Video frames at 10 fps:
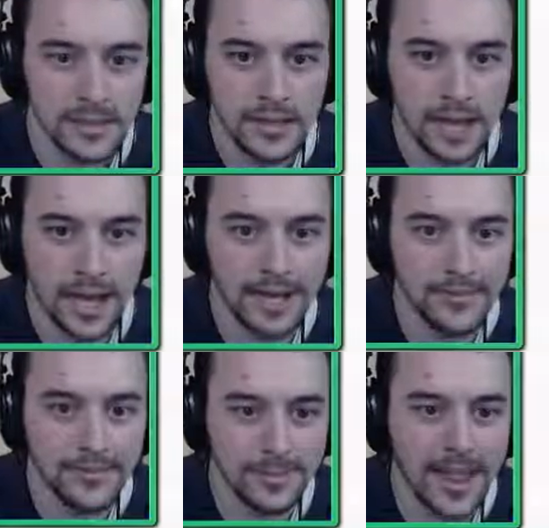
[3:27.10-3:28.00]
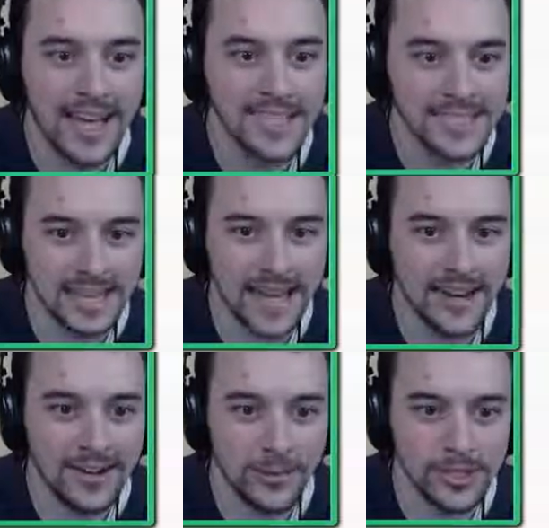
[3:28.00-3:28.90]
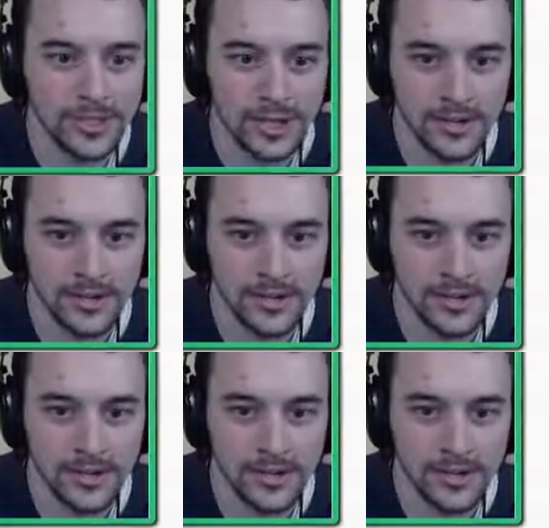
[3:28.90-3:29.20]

And that is not how you want to start.